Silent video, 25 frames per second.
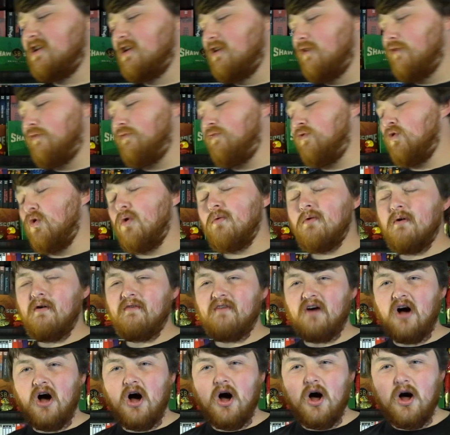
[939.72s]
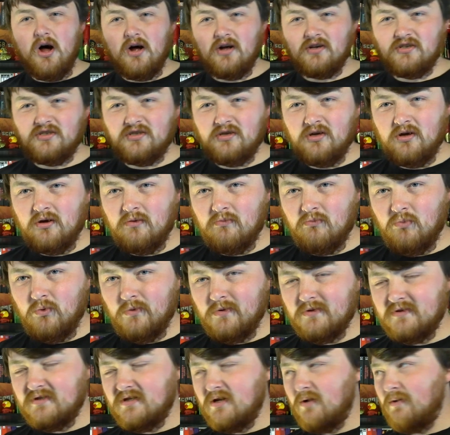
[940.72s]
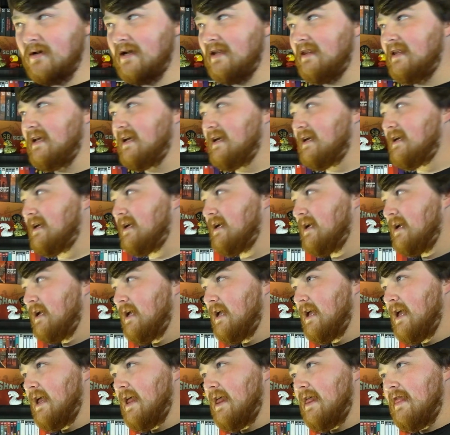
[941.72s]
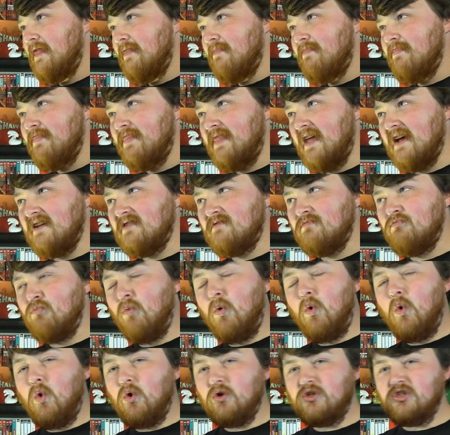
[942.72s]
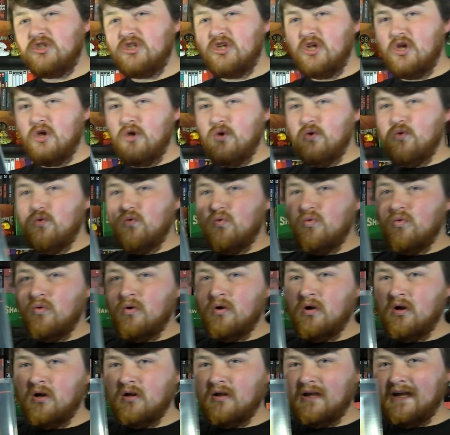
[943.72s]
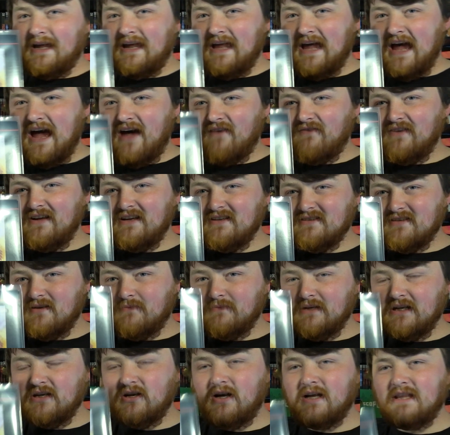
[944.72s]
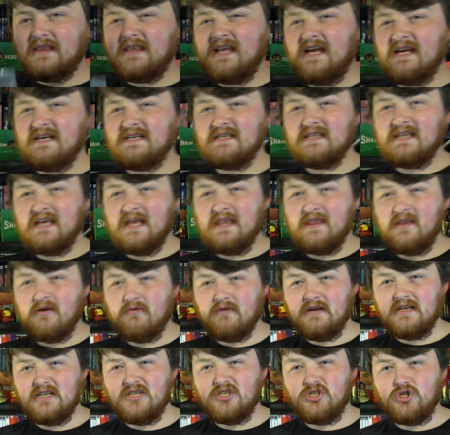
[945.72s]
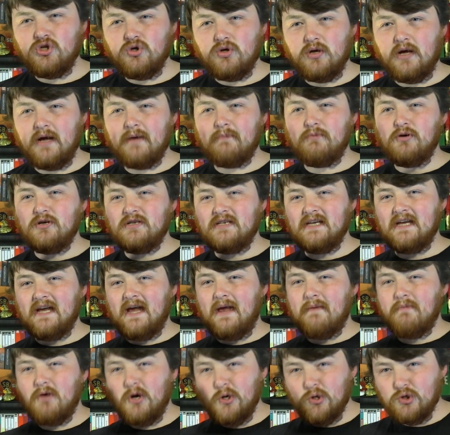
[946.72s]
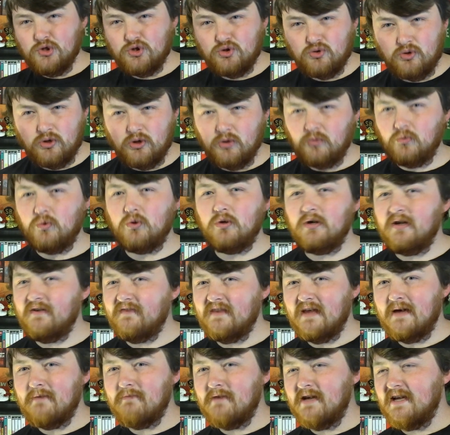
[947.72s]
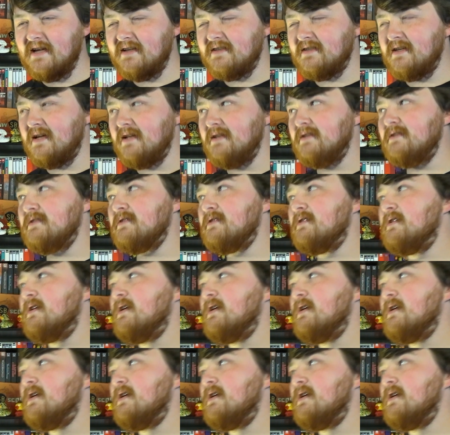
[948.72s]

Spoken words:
form of art, more so, and I think there's more to like having something like this than there is to like putting a poster on the wall, if that makes sense.